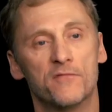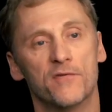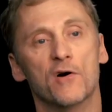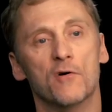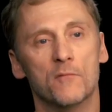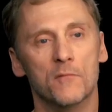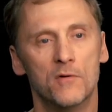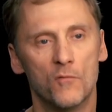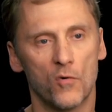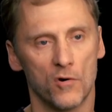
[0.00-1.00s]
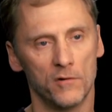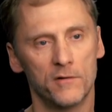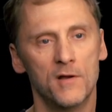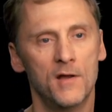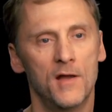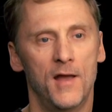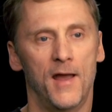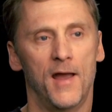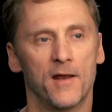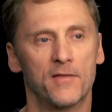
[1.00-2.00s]
film world.
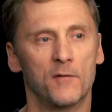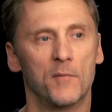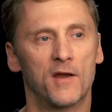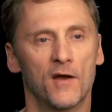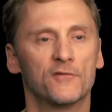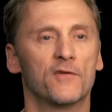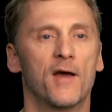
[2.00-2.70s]
And I think because of